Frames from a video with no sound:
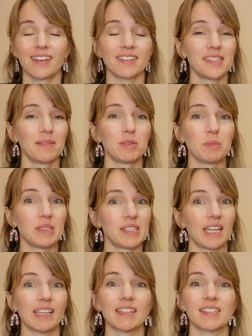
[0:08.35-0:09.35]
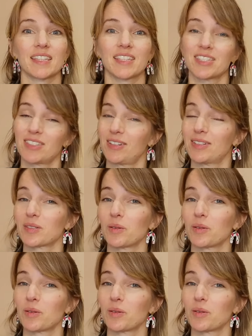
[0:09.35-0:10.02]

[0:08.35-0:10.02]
I seem to be saying this at the start